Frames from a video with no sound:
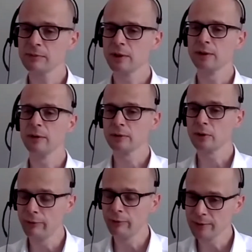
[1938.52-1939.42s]
and
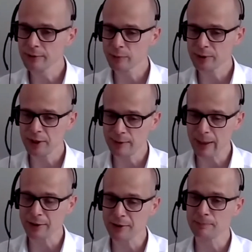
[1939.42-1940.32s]
confidence. We see
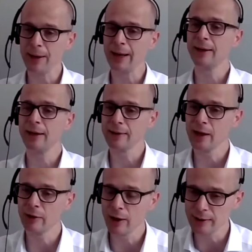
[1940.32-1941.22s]
managers backing
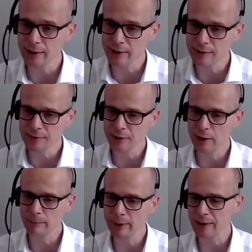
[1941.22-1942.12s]
their ideas
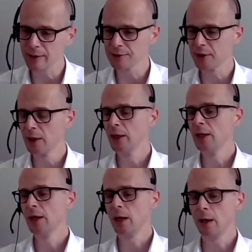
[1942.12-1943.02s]
because
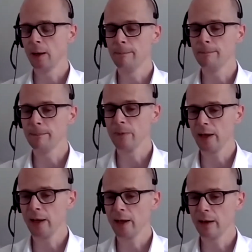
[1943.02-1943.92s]

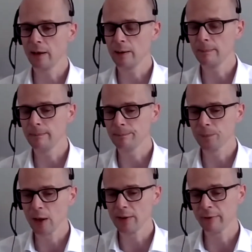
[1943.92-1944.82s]
their
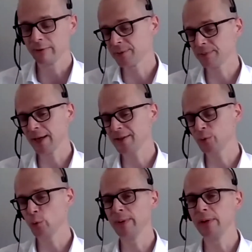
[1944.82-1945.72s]
investment cases
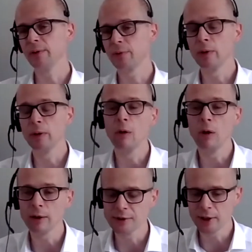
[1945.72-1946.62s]
were built through a
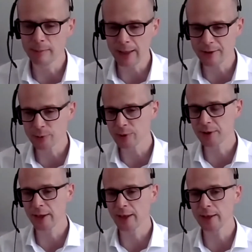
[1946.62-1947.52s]
longer term lens, which
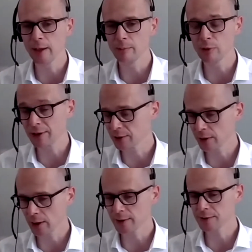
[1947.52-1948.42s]
they
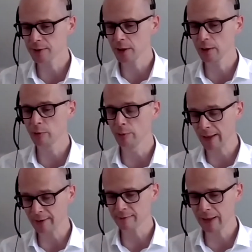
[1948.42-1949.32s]
rationalize
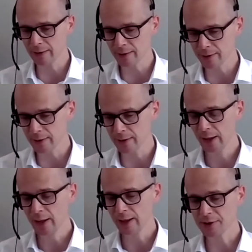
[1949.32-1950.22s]
remains valid. And
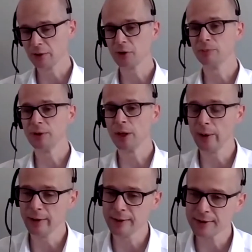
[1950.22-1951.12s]
it's our job to go
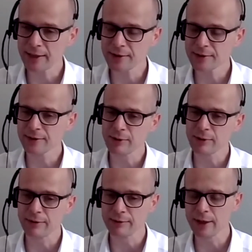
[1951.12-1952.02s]
in and test the
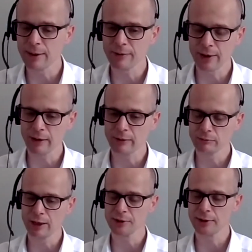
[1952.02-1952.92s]
strength and depth of that
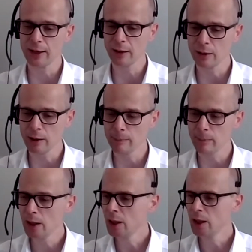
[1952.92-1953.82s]
rationale.
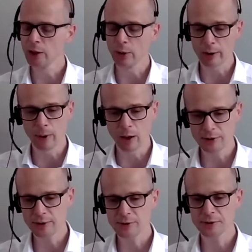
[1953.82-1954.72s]
At the
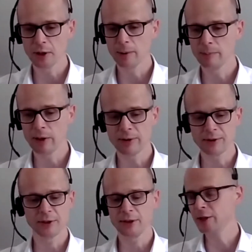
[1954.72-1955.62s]
margins, this
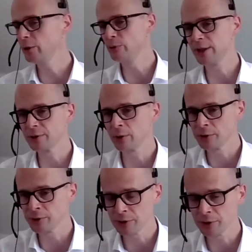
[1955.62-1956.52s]
is a huge
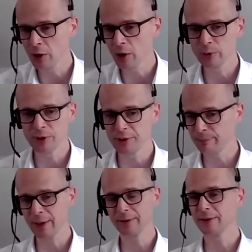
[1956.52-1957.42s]
exogenous shock, which has
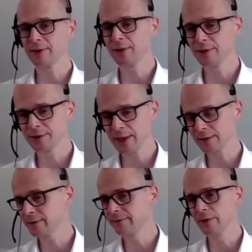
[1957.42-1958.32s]
impacted certain
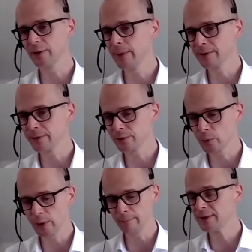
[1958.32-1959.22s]
sector fundamentals
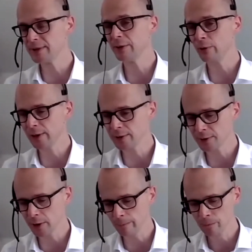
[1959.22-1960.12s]
quite materially.
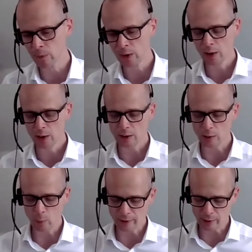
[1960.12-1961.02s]
So,
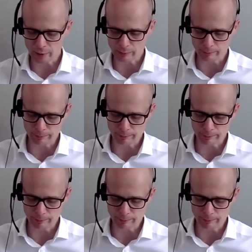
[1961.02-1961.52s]
whether you can,